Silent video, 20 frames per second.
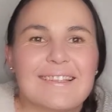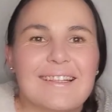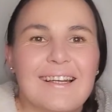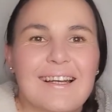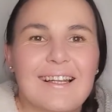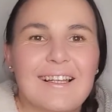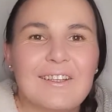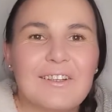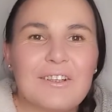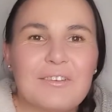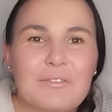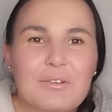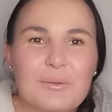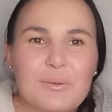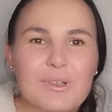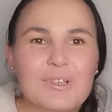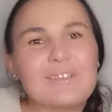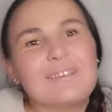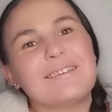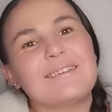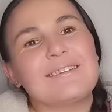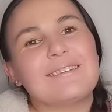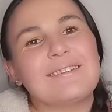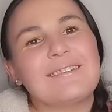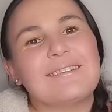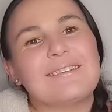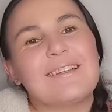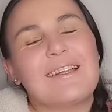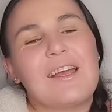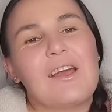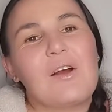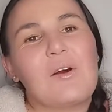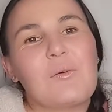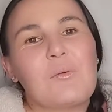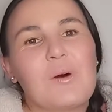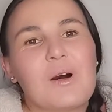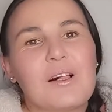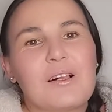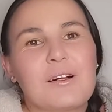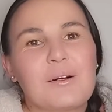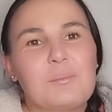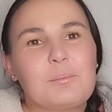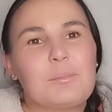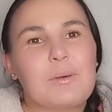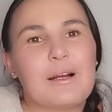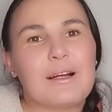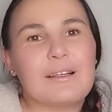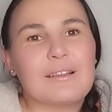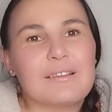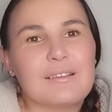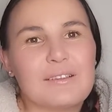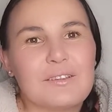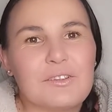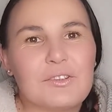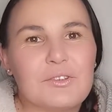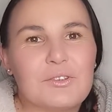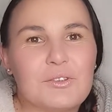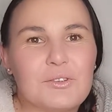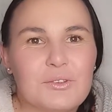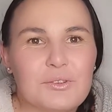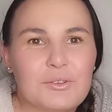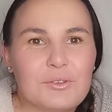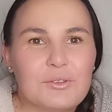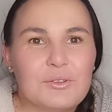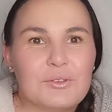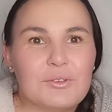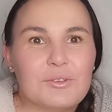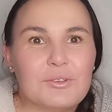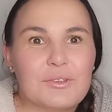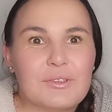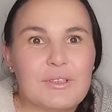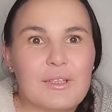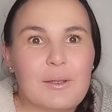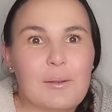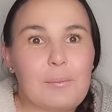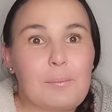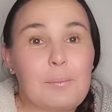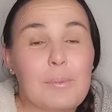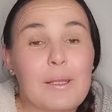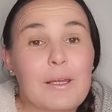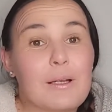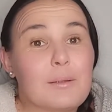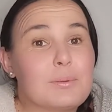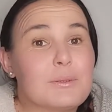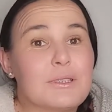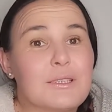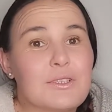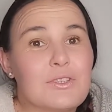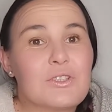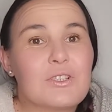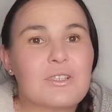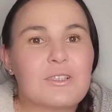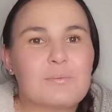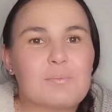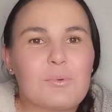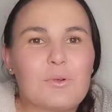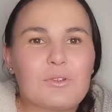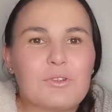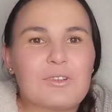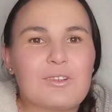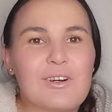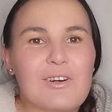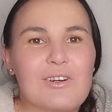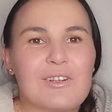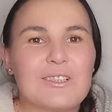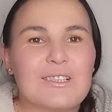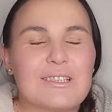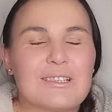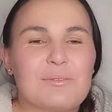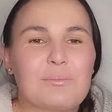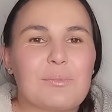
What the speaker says: Hello everyone, welcome back to the Pick Up Stitches podcast.